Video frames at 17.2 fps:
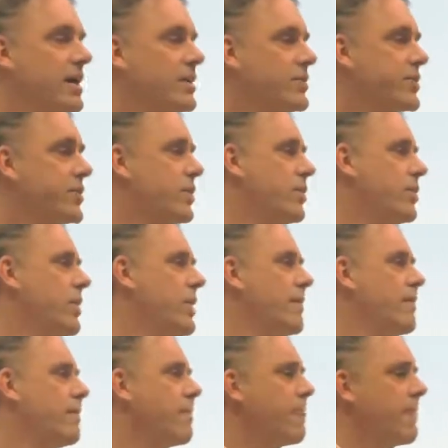So
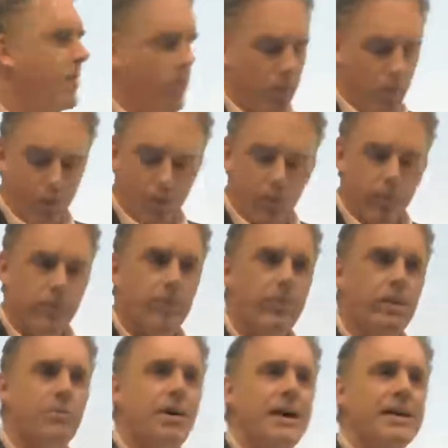
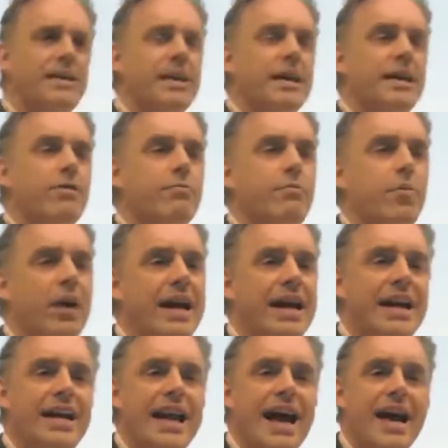you might think of
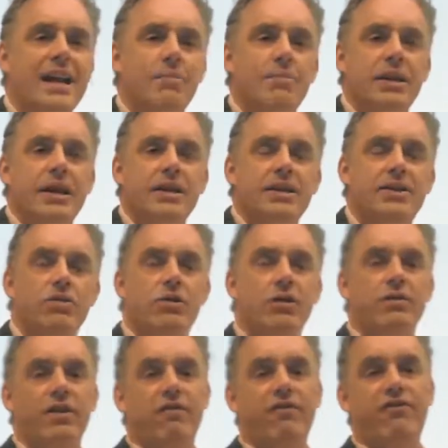brain anatomy as
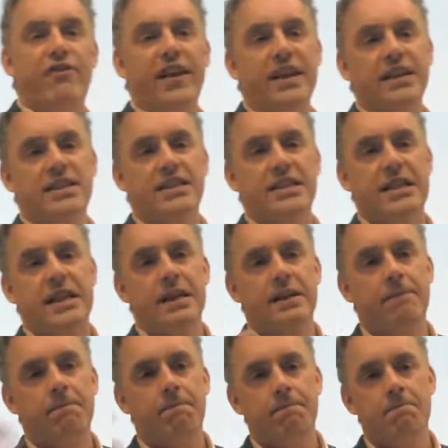sort of a fixed,
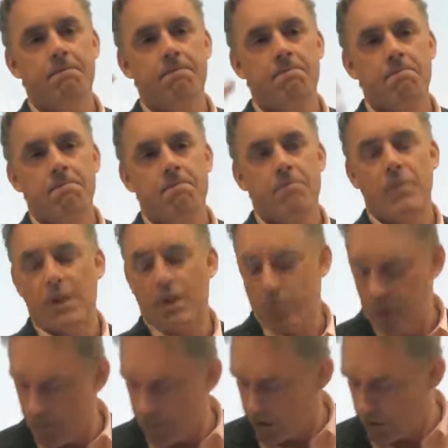
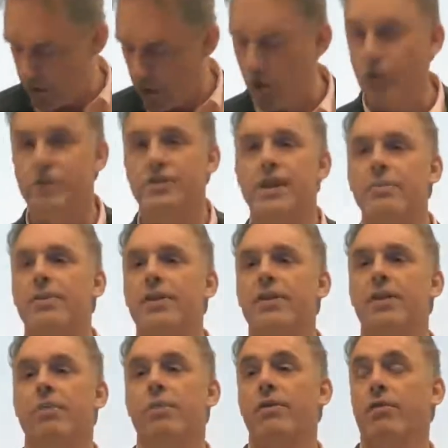what would you call,
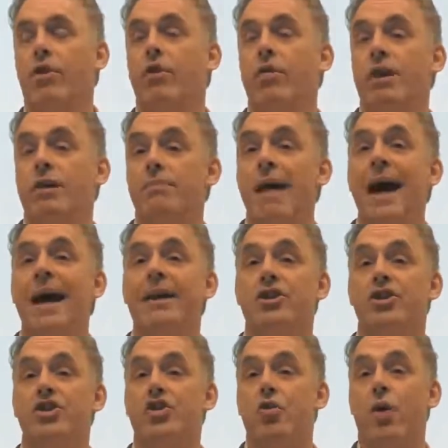something that we've already
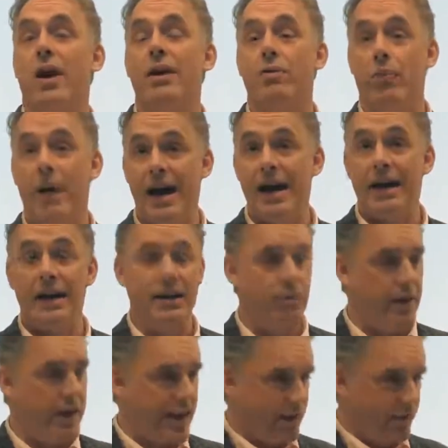managed quite well,
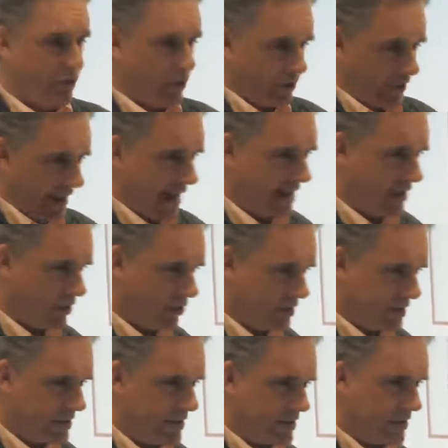and we have all the
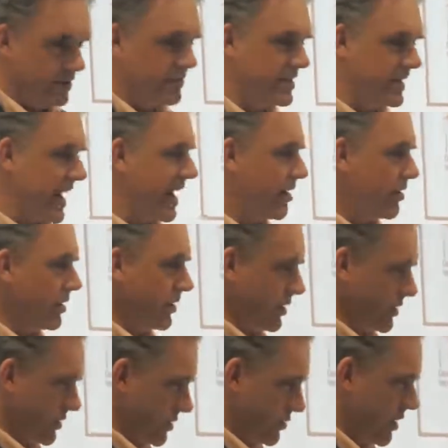category systems down,
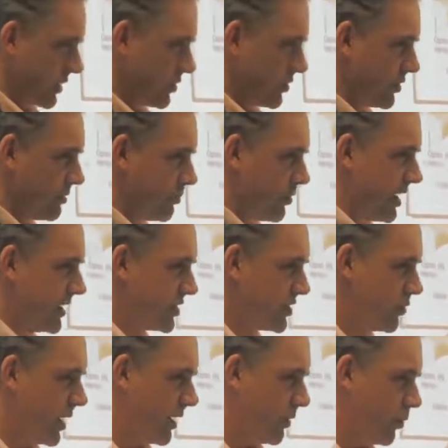and the structure of the
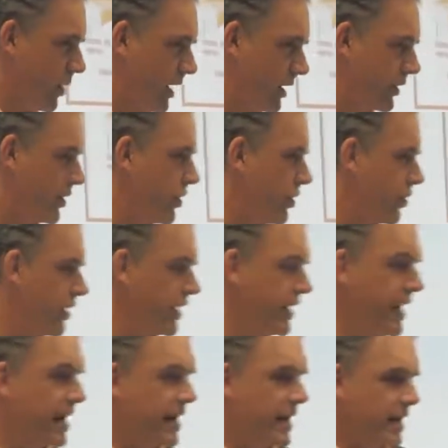brain's quite well known,
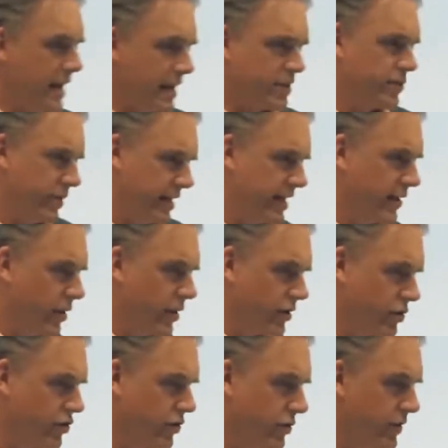and that's really
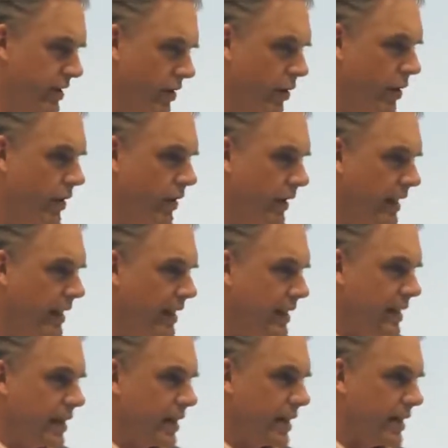not true at all.
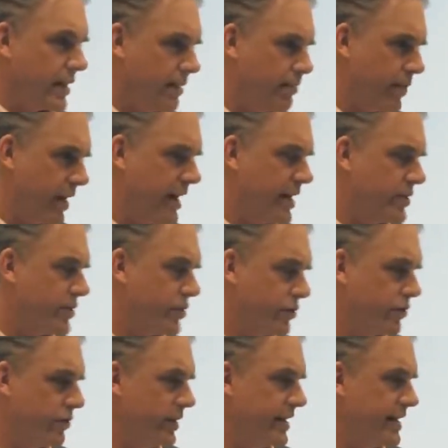Like, the brain is
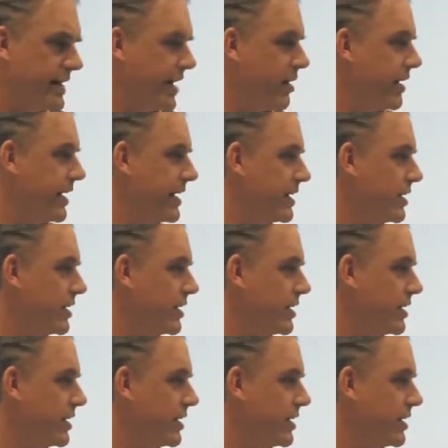truly terra